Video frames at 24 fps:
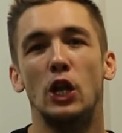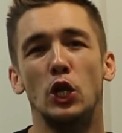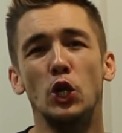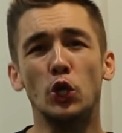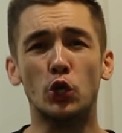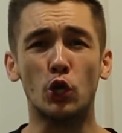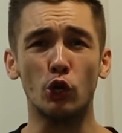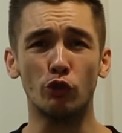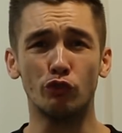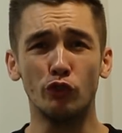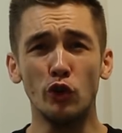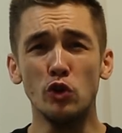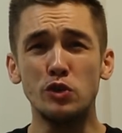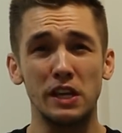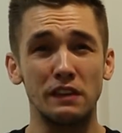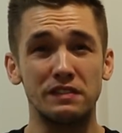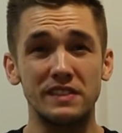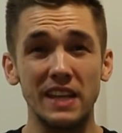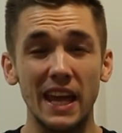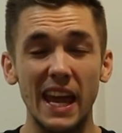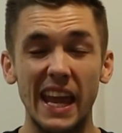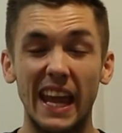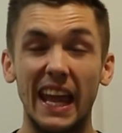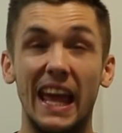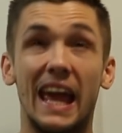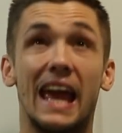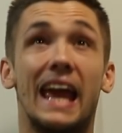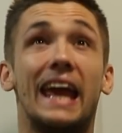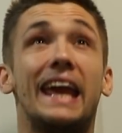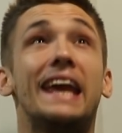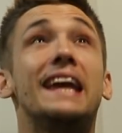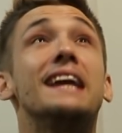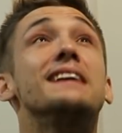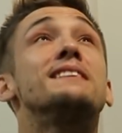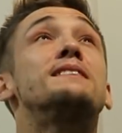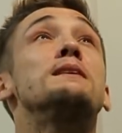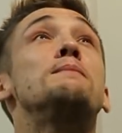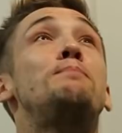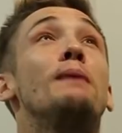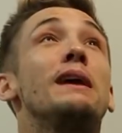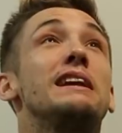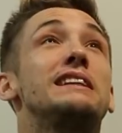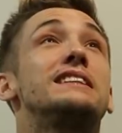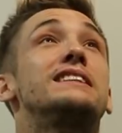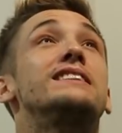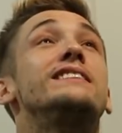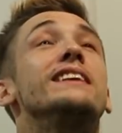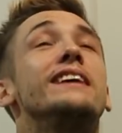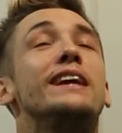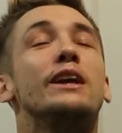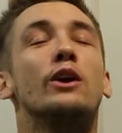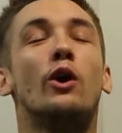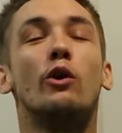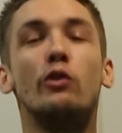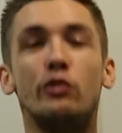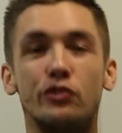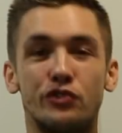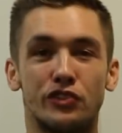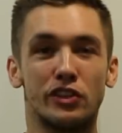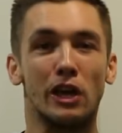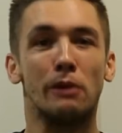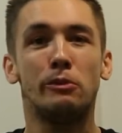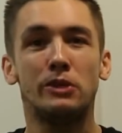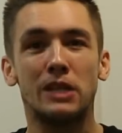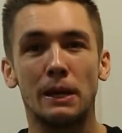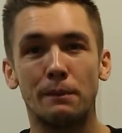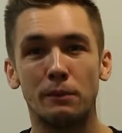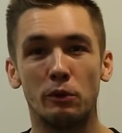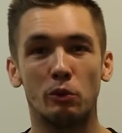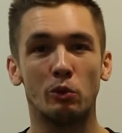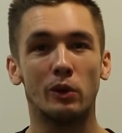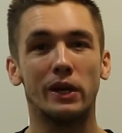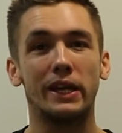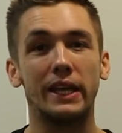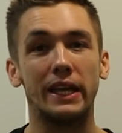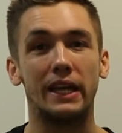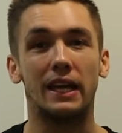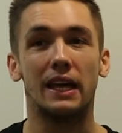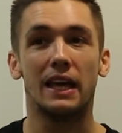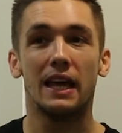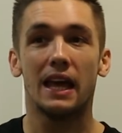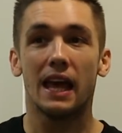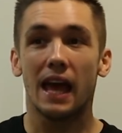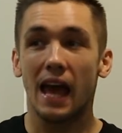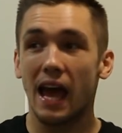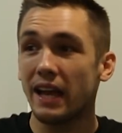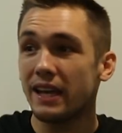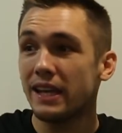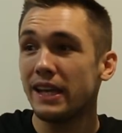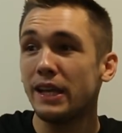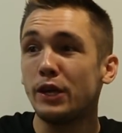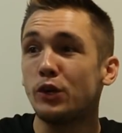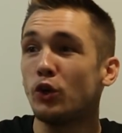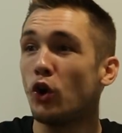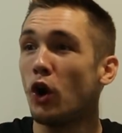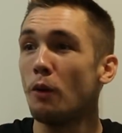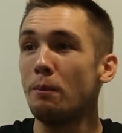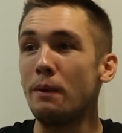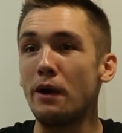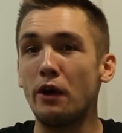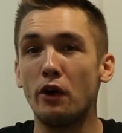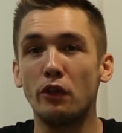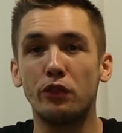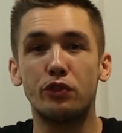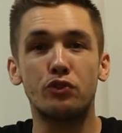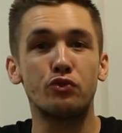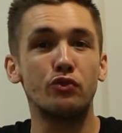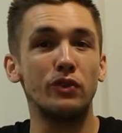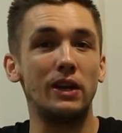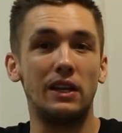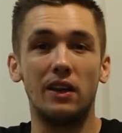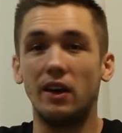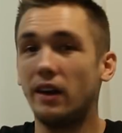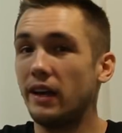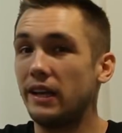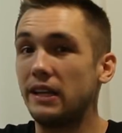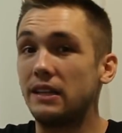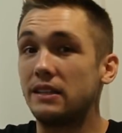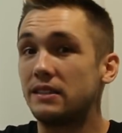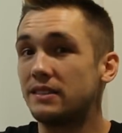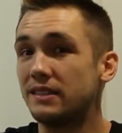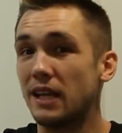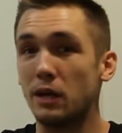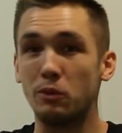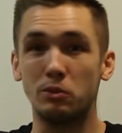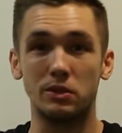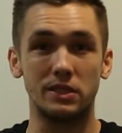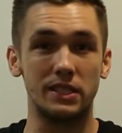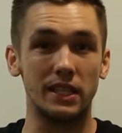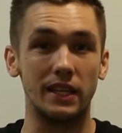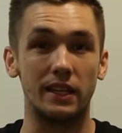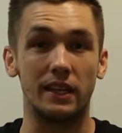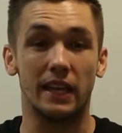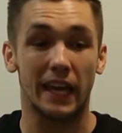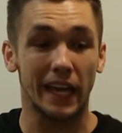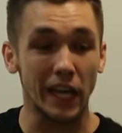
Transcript: Look at Rusev Day, he is the best thing on WWE and he got about 3 lines, that was it.